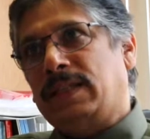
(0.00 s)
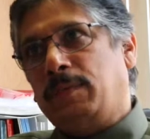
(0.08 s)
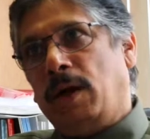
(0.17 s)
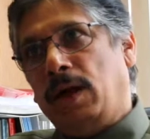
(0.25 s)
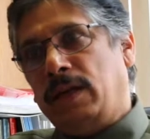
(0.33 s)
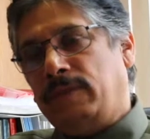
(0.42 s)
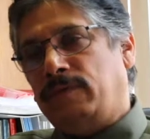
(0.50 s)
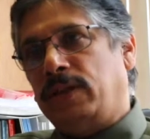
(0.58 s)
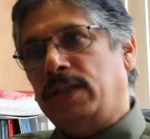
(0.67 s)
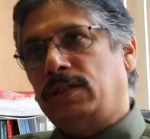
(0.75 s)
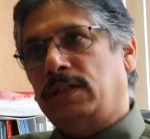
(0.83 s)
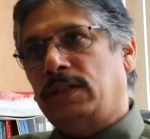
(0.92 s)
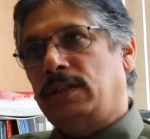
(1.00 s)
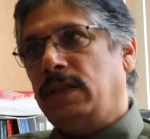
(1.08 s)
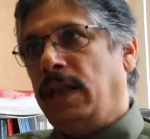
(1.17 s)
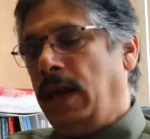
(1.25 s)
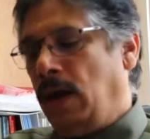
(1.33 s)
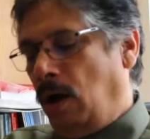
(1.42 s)
small differences
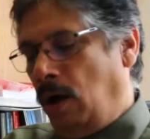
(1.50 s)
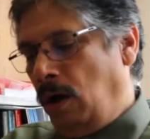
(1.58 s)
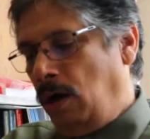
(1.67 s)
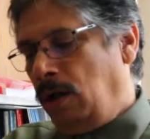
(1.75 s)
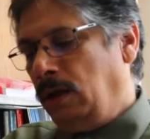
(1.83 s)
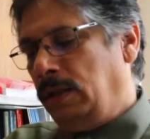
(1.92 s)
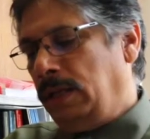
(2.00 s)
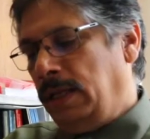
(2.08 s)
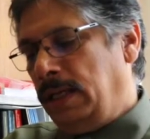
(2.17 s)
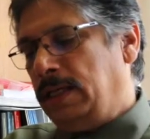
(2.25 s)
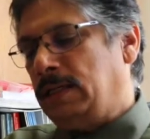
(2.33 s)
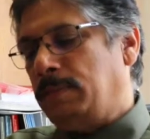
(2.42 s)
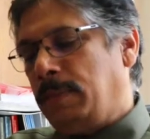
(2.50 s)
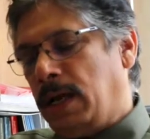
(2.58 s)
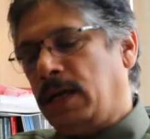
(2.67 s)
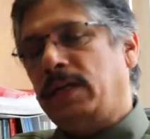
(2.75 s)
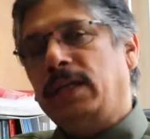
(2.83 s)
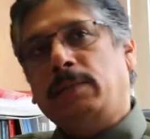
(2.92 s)
in all these
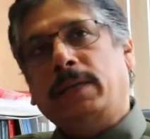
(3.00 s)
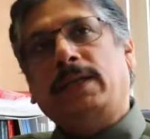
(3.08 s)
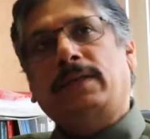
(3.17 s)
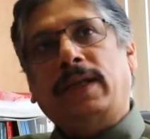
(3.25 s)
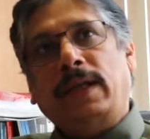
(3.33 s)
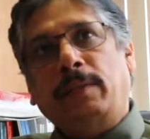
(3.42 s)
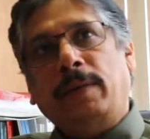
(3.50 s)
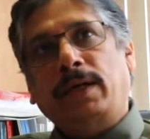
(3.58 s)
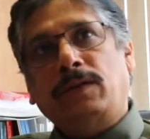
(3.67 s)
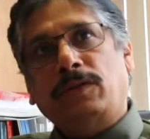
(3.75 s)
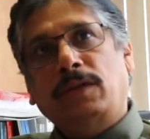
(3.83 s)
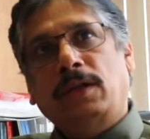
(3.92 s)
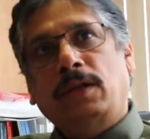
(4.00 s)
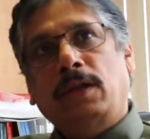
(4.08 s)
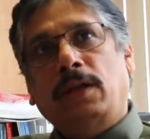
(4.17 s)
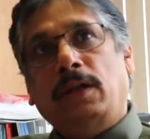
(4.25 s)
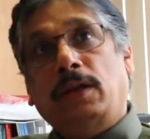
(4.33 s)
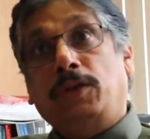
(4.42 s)
marketing mix elements
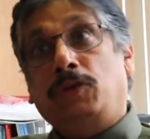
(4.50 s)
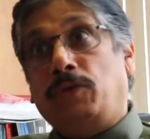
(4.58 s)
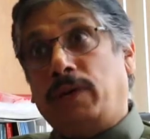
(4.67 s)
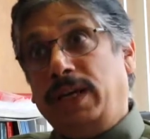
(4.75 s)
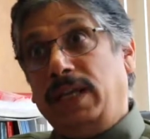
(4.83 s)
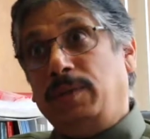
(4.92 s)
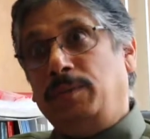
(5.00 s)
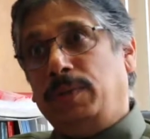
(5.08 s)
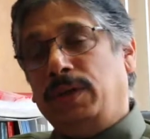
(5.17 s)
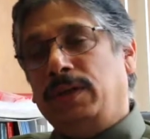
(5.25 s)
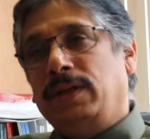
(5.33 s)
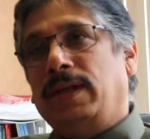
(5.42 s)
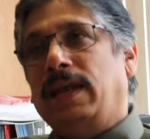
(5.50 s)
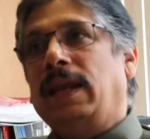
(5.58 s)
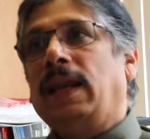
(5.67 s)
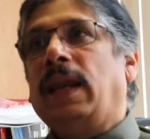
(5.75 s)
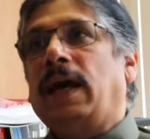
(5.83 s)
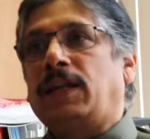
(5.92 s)
to reap
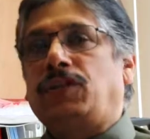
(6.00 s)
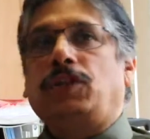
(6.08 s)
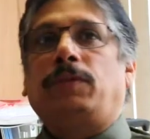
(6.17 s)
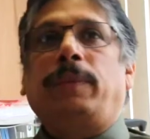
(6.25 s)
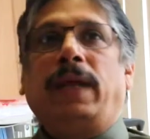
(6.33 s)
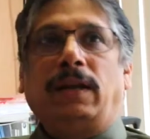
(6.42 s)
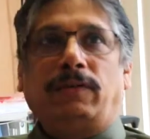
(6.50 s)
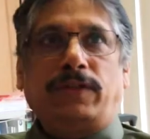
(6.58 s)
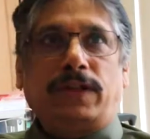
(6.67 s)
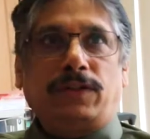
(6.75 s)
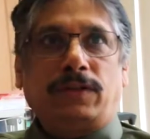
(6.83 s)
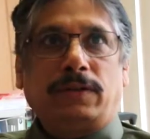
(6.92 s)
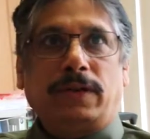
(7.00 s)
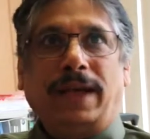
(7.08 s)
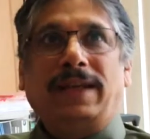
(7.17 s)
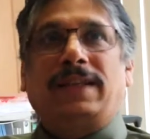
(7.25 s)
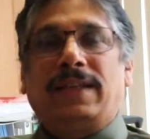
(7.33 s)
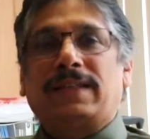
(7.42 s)
a larger benefits.
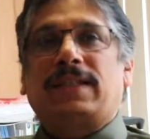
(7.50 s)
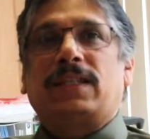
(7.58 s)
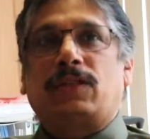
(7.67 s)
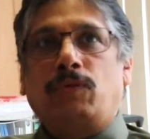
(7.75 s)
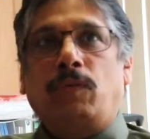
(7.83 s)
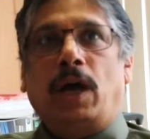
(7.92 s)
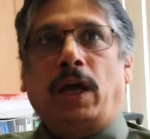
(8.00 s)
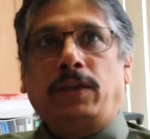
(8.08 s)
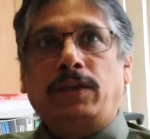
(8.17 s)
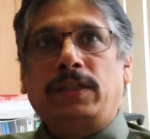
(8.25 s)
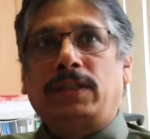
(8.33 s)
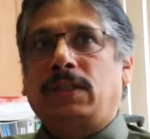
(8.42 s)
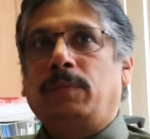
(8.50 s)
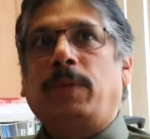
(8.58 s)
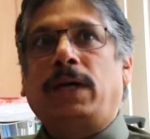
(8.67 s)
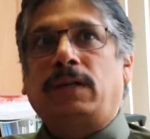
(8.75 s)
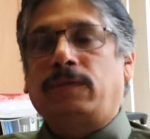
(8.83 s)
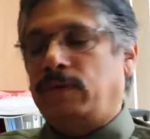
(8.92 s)
And this is what is the
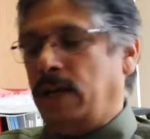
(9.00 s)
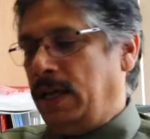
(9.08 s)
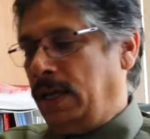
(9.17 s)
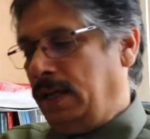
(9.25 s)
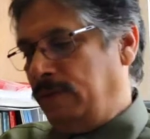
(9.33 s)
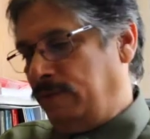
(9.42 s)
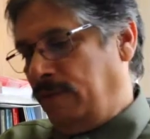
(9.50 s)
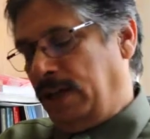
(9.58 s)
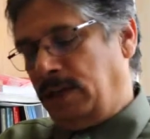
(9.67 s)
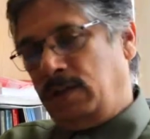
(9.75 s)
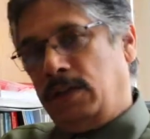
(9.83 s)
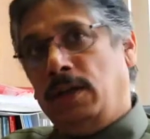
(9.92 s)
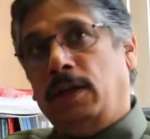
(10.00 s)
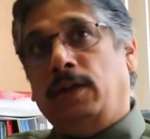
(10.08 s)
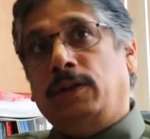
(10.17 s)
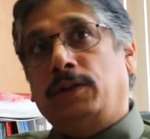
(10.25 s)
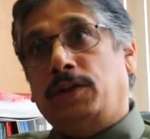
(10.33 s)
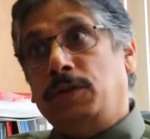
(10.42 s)
butterfly effect
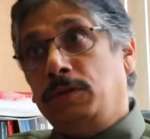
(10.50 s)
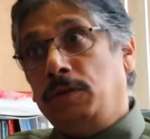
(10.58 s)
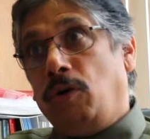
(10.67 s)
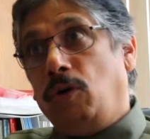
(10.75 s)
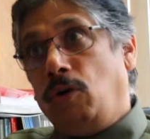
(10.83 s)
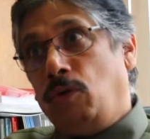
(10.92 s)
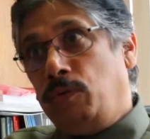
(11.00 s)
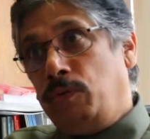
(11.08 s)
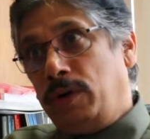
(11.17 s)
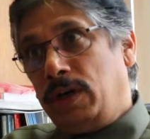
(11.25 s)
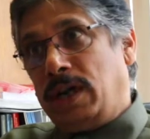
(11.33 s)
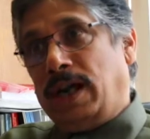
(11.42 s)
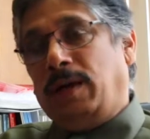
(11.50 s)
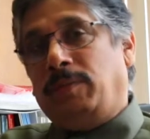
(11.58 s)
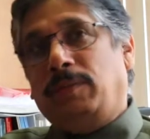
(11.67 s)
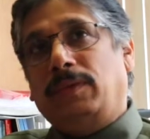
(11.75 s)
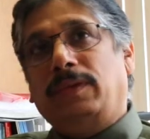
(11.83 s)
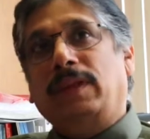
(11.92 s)
to
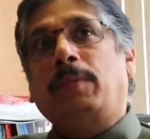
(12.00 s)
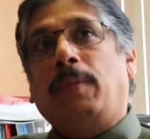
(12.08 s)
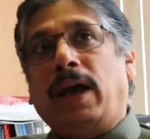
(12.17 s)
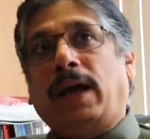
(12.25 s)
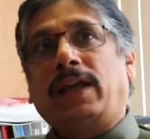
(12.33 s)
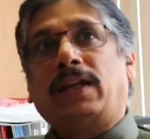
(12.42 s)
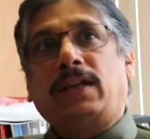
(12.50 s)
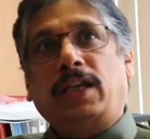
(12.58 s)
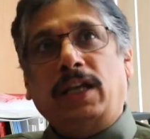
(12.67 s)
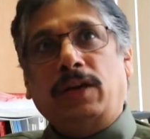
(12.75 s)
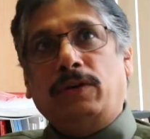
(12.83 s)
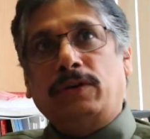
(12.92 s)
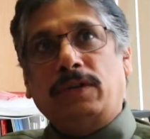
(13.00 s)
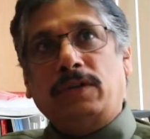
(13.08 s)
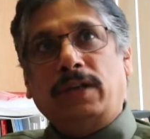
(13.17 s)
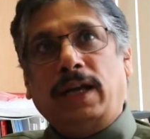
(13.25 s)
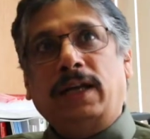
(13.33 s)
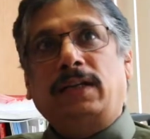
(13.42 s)
overcome the market
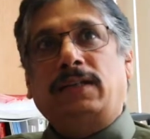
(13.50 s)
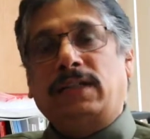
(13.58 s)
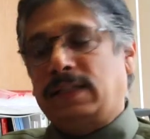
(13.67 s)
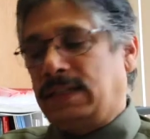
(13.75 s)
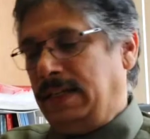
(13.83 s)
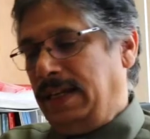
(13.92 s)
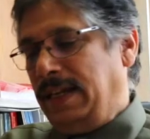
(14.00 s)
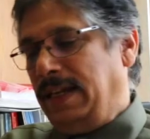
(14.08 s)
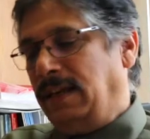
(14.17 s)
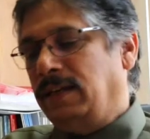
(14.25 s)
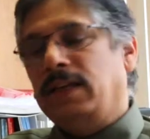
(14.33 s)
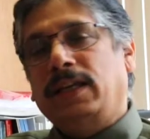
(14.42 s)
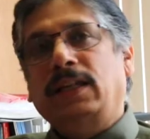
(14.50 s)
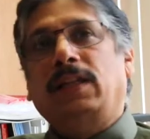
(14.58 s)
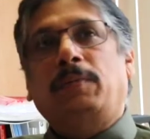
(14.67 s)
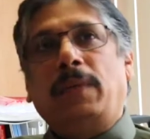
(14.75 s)
chaos and sustain in the